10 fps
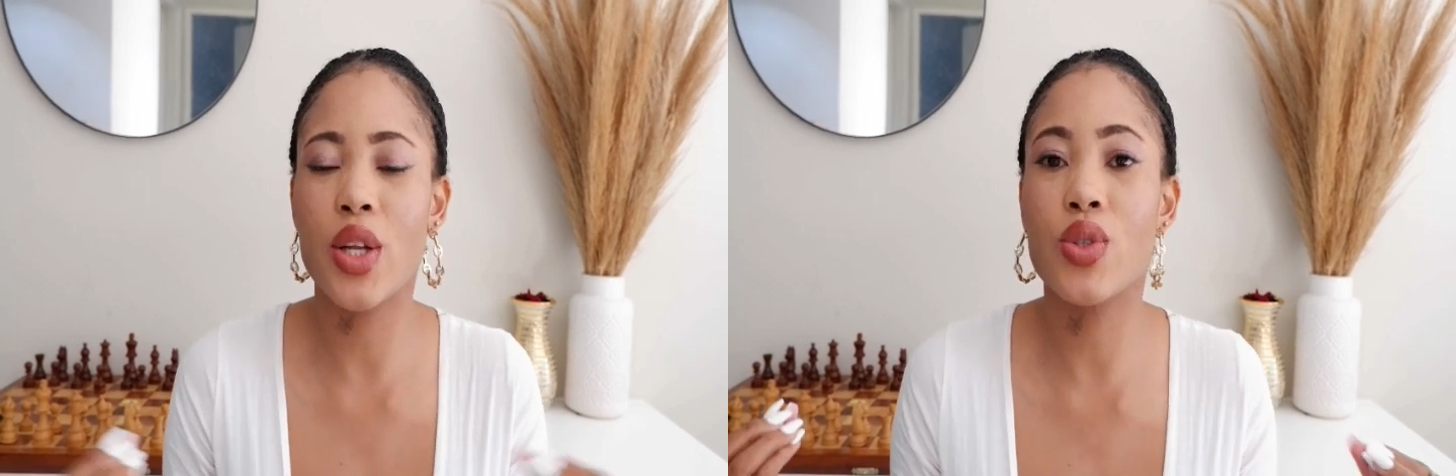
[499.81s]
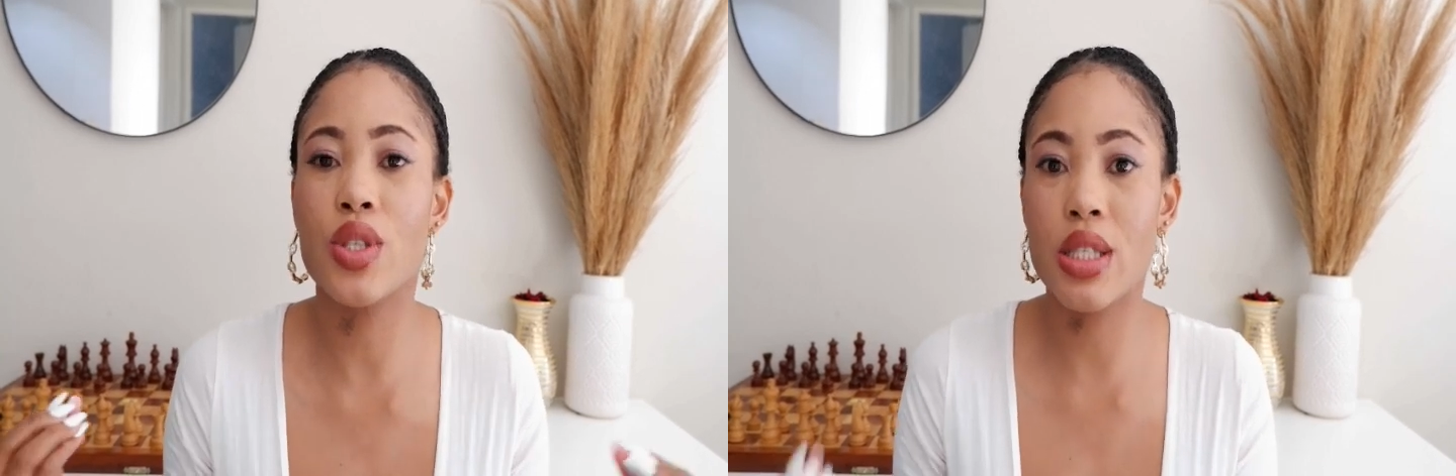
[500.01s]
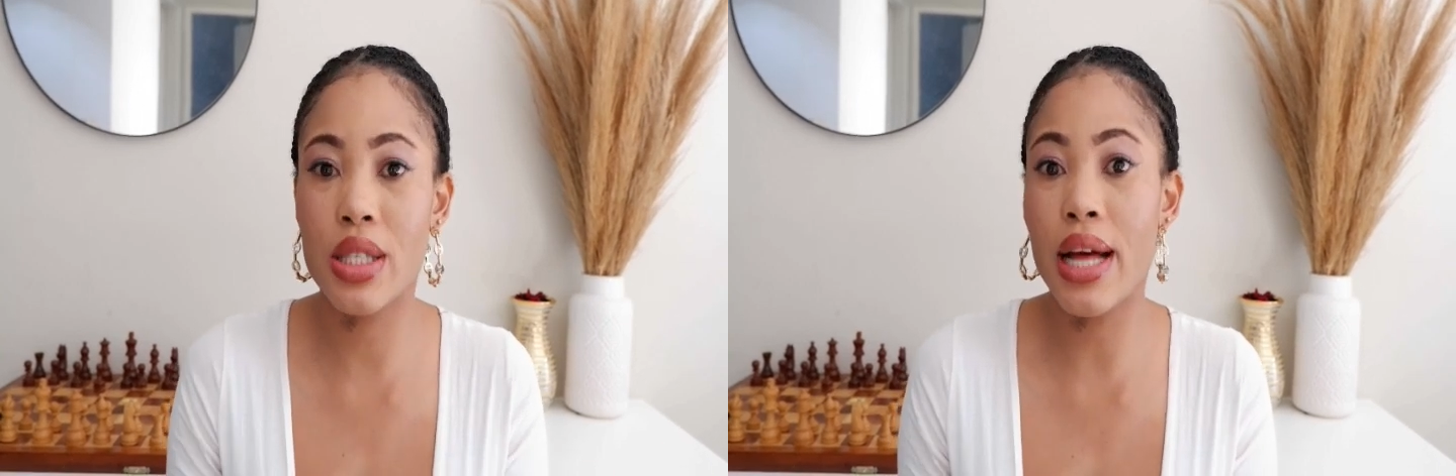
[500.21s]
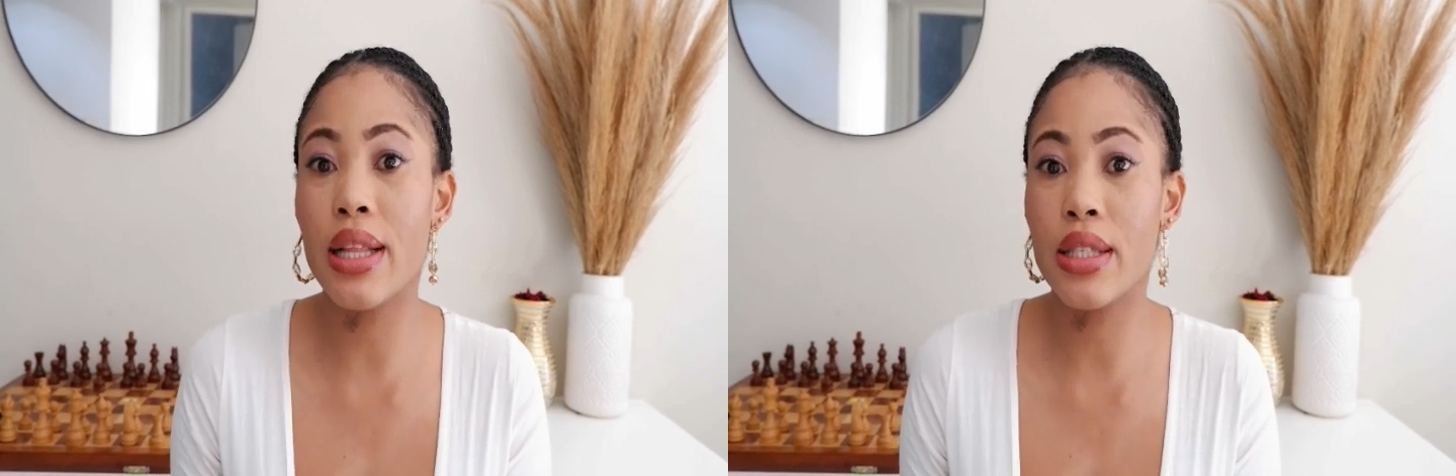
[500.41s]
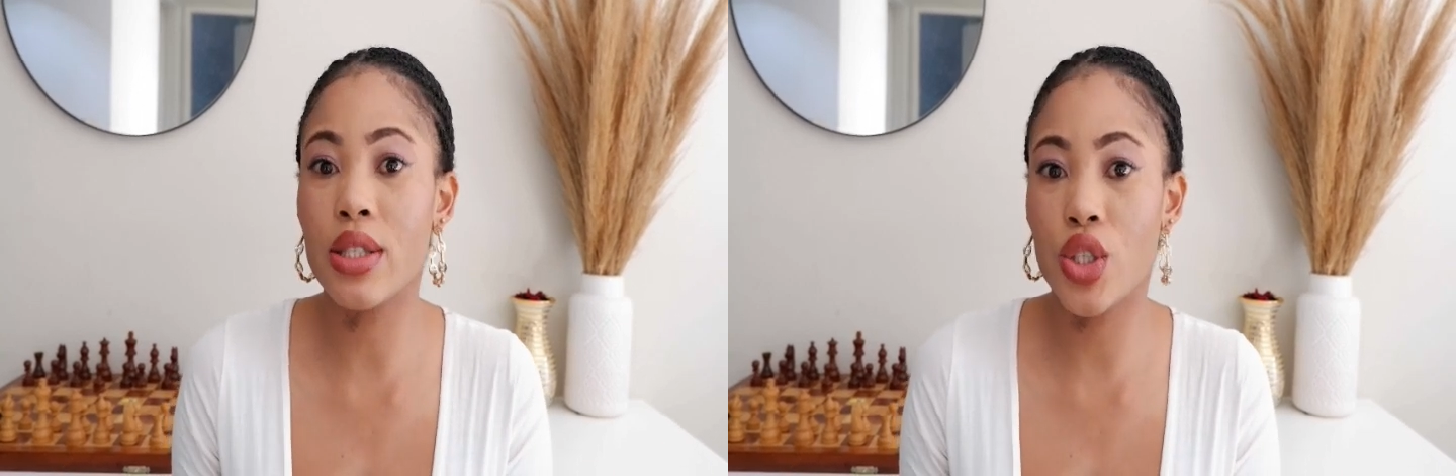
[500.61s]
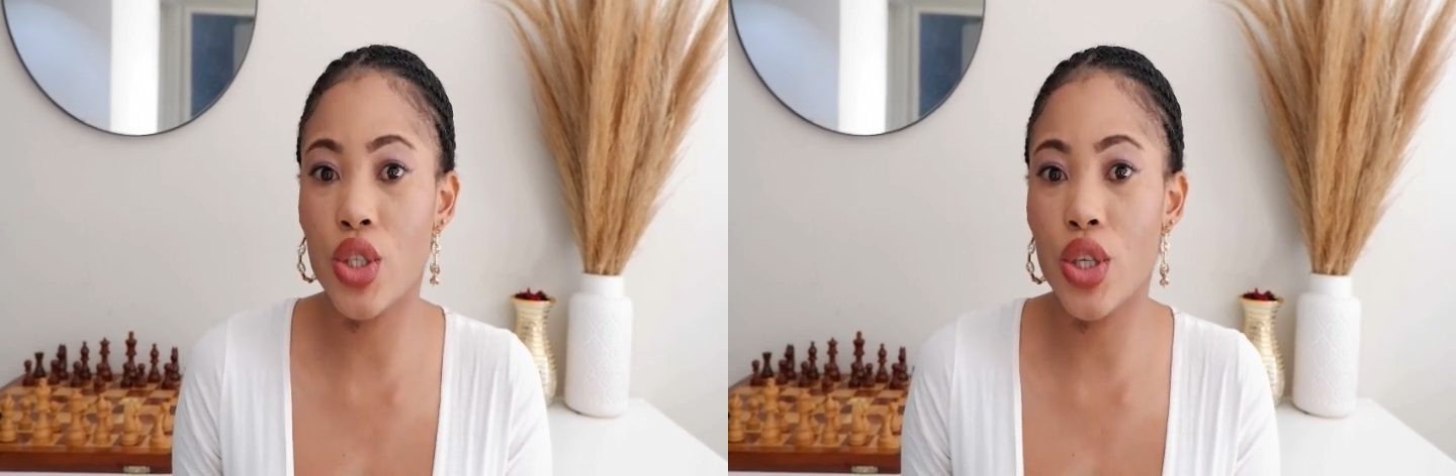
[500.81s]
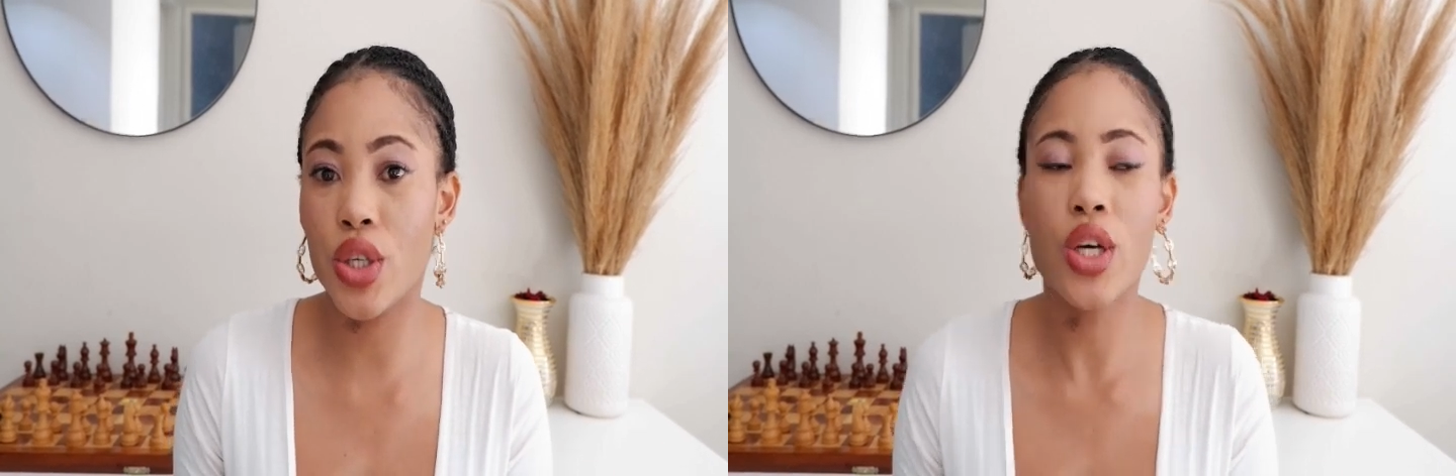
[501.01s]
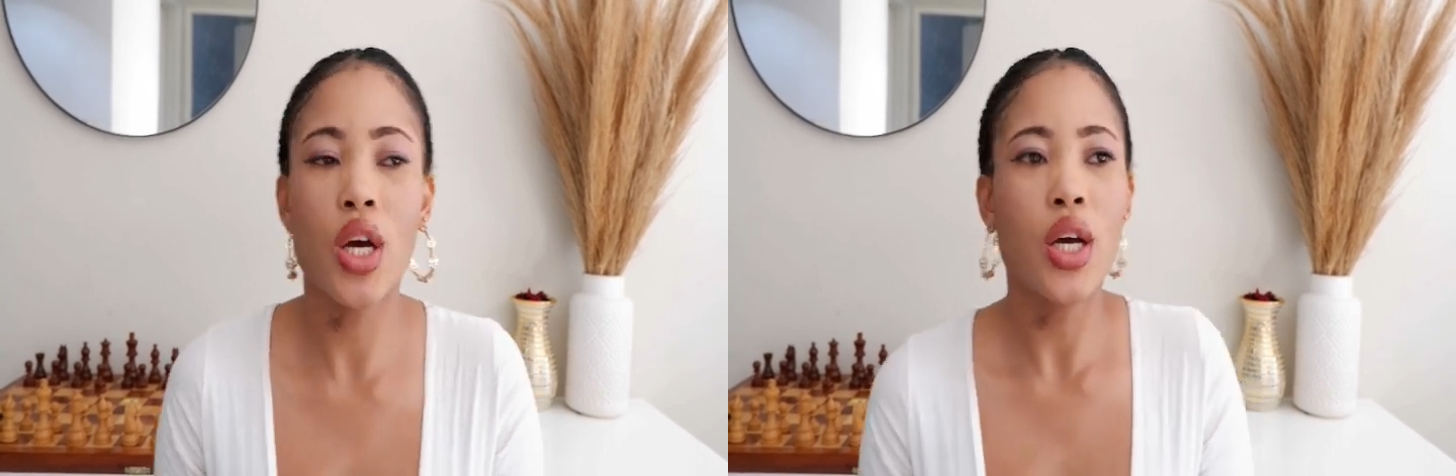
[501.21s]
They don't sell it, you
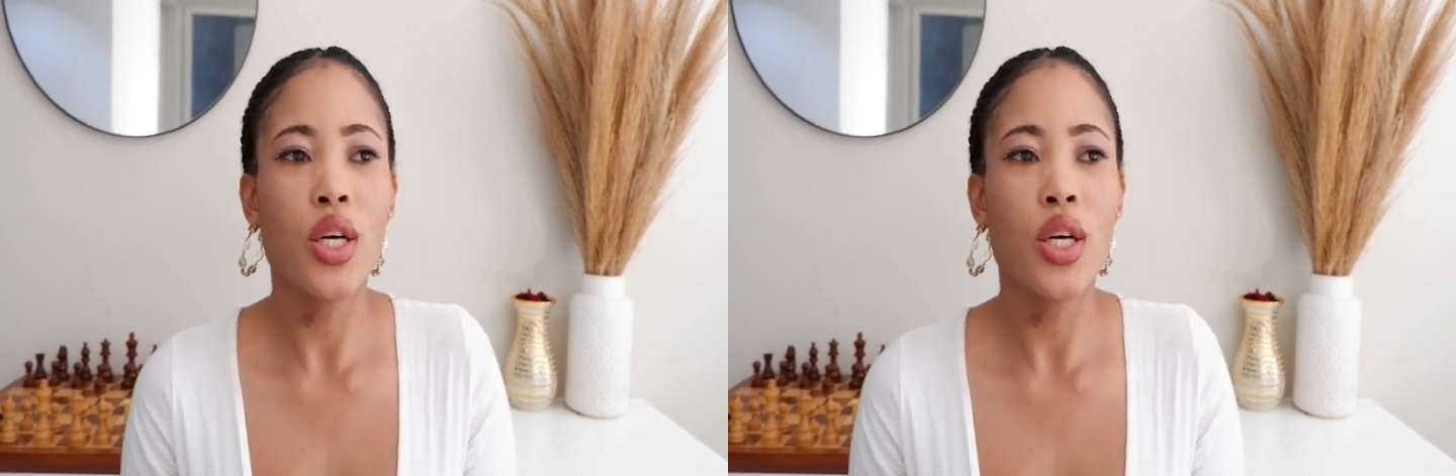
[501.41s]
know.